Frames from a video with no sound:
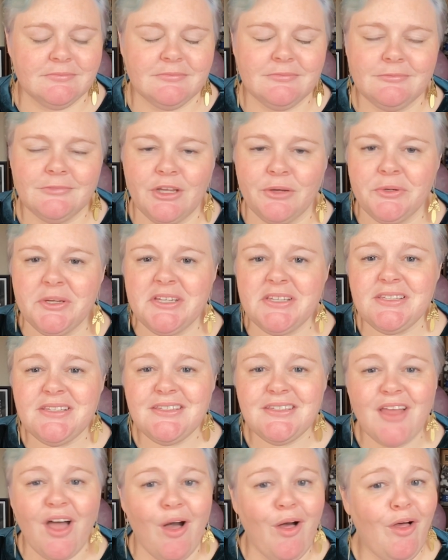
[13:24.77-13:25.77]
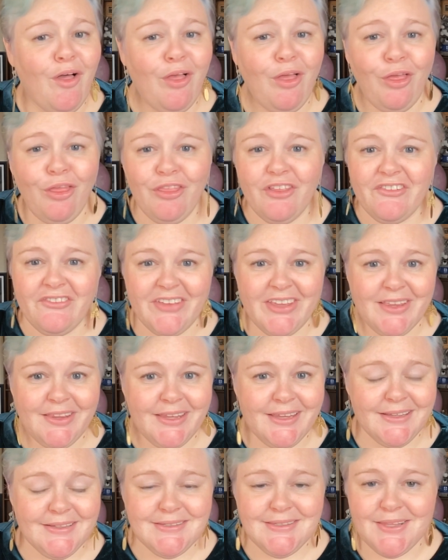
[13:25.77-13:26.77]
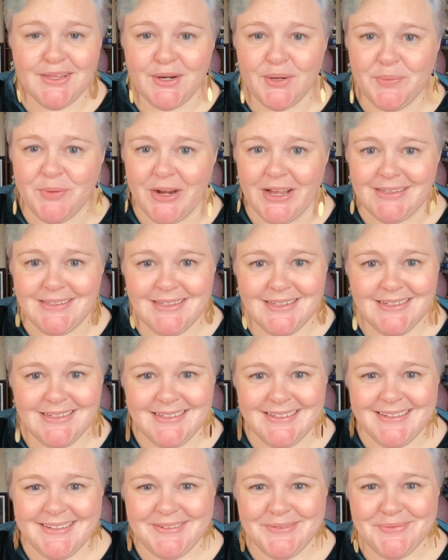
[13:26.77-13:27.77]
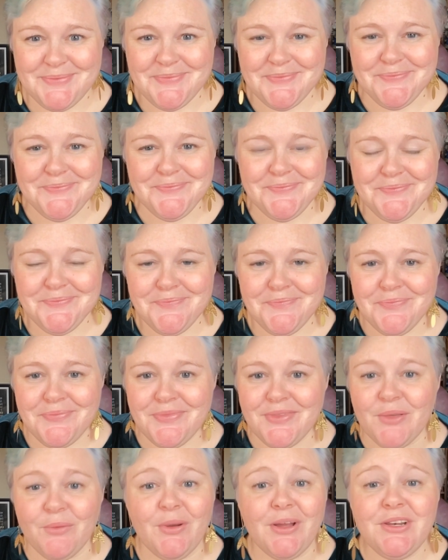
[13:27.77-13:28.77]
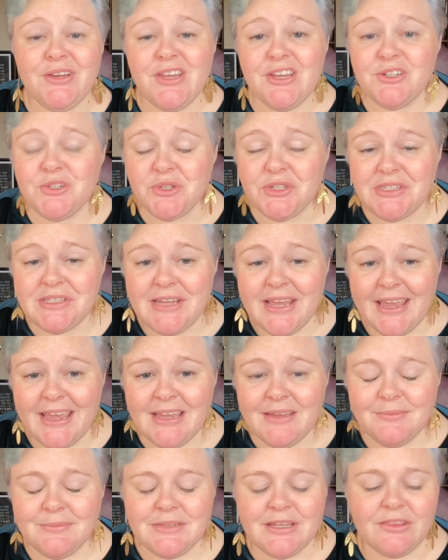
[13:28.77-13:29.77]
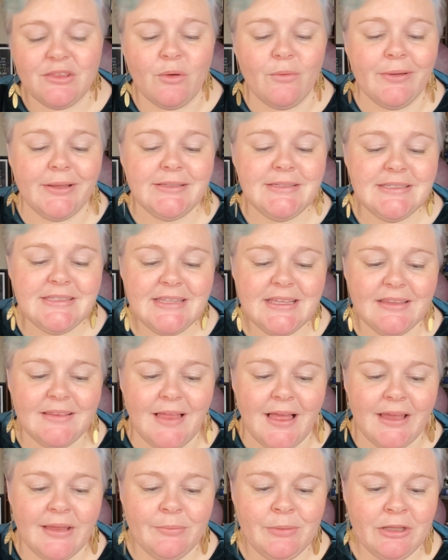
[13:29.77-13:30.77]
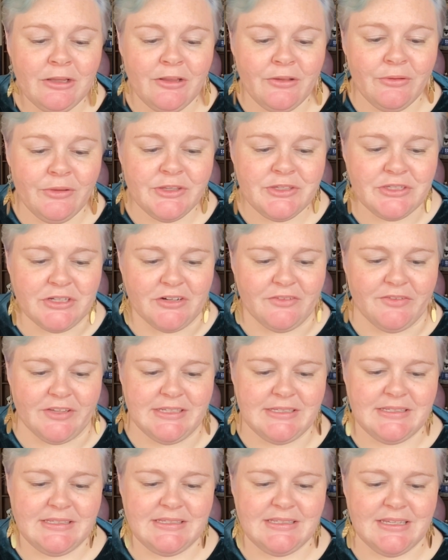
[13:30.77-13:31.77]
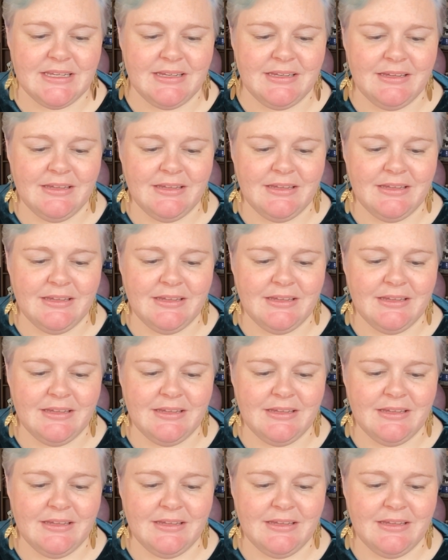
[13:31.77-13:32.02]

Notice all the feelings that are present, the one you just named and the ones that lie below the surface.